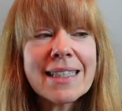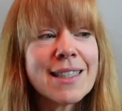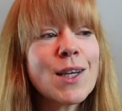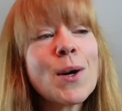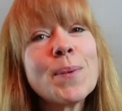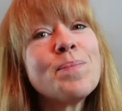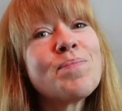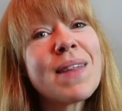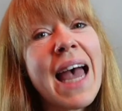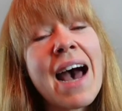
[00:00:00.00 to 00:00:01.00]
So
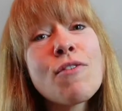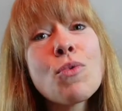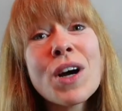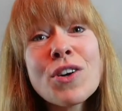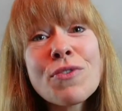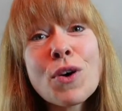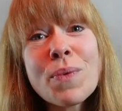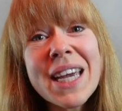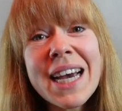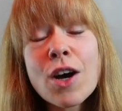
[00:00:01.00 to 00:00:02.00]
have a wonderful
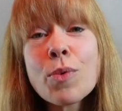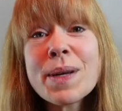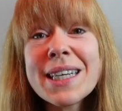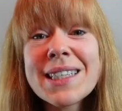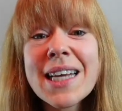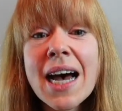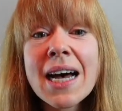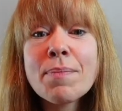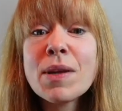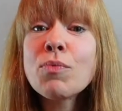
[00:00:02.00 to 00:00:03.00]
week. I hope it has
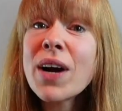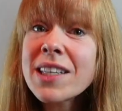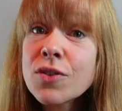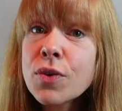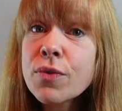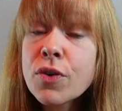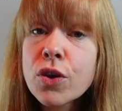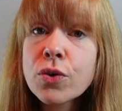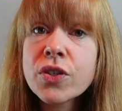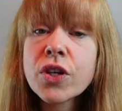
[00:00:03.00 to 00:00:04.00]
been restful for
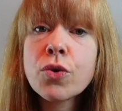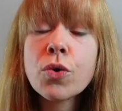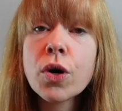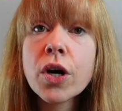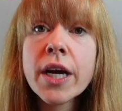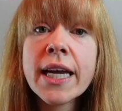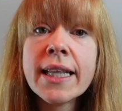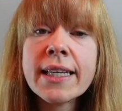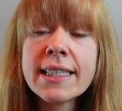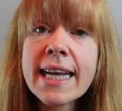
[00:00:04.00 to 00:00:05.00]
those who are
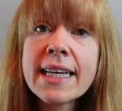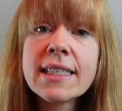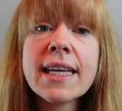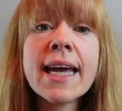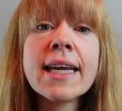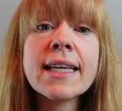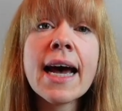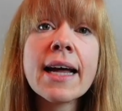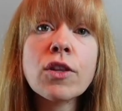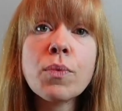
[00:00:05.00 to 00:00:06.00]
in the States and
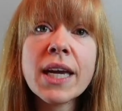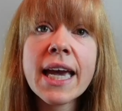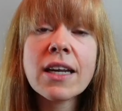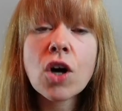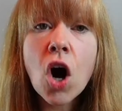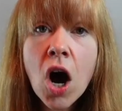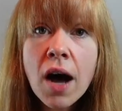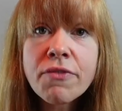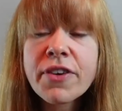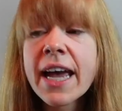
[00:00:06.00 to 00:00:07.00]
had the weekend
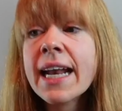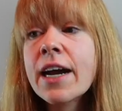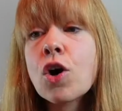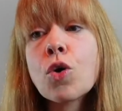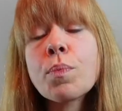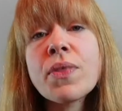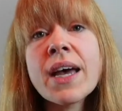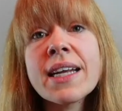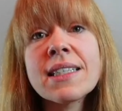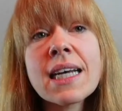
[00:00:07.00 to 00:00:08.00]
off. And I hope
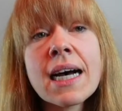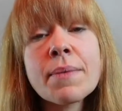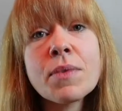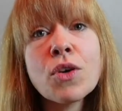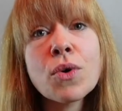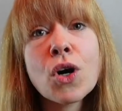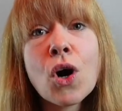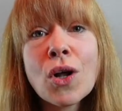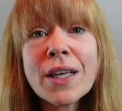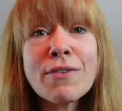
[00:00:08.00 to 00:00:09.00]
that you are
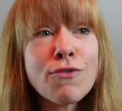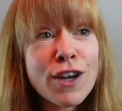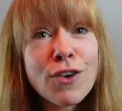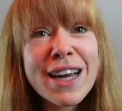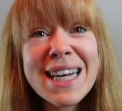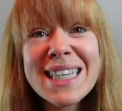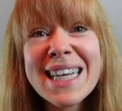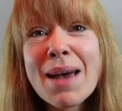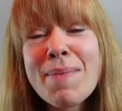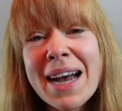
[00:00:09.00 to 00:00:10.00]
all invigorated
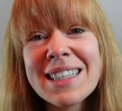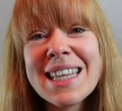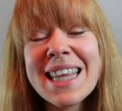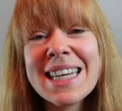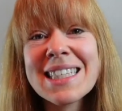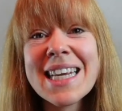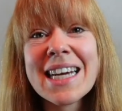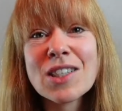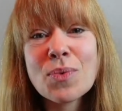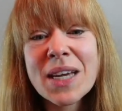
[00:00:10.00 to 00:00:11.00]
to get back to things
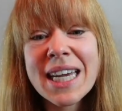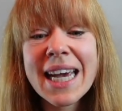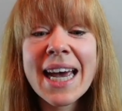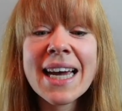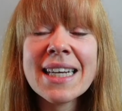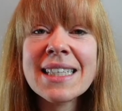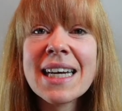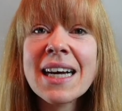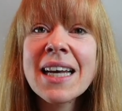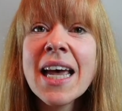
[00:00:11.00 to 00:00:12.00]
next week and
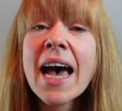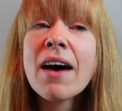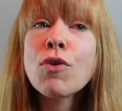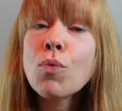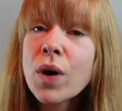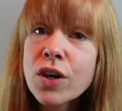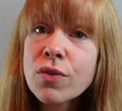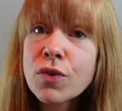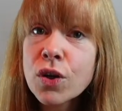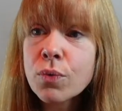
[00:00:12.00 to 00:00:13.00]
have a
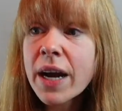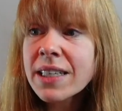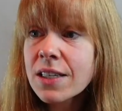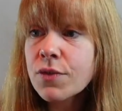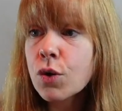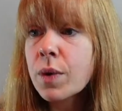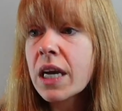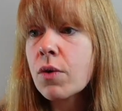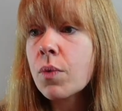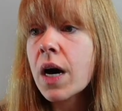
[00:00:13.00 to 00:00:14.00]
wonderful rest of your
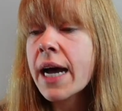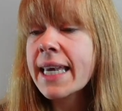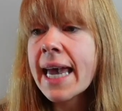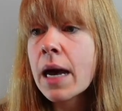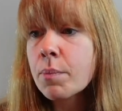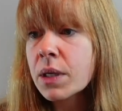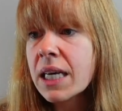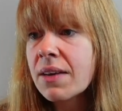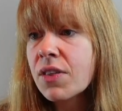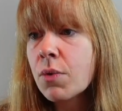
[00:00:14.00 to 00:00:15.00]
week. I can't
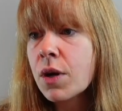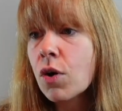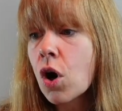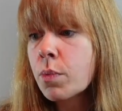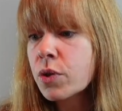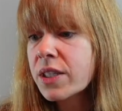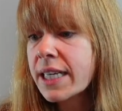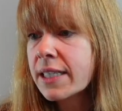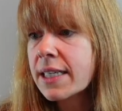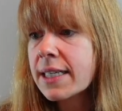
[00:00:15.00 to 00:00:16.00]
believe that we are almost
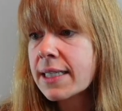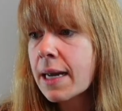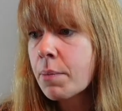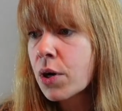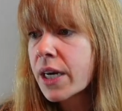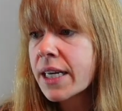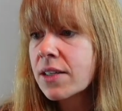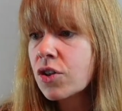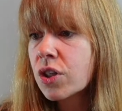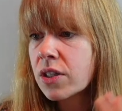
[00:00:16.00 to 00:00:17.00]
into December. It
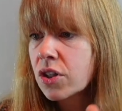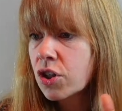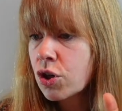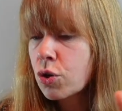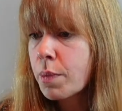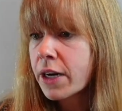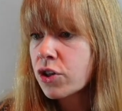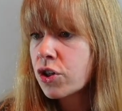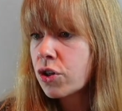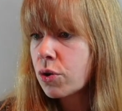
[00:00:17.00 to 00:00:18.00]
is just too
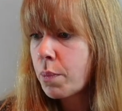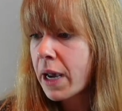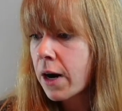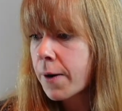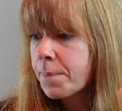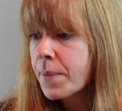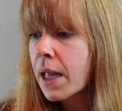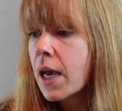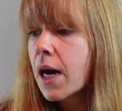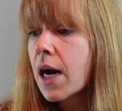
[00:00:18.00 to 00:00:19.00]
much to bear.
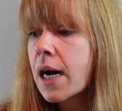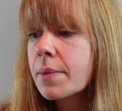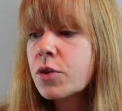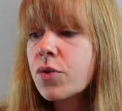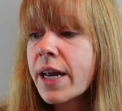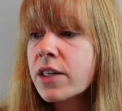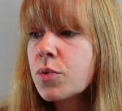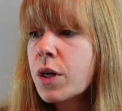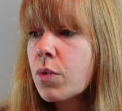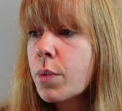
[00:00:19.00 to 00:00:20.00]
So
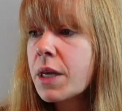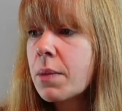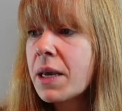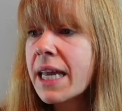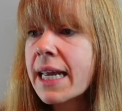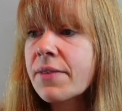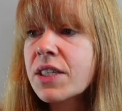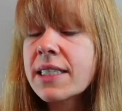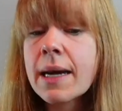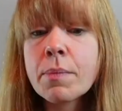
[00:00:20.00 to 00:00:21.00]
next week will be the beginning of
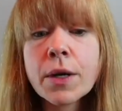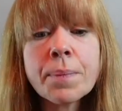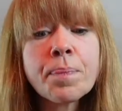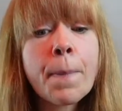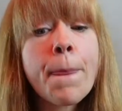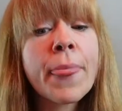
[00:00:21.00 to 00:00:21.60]
December.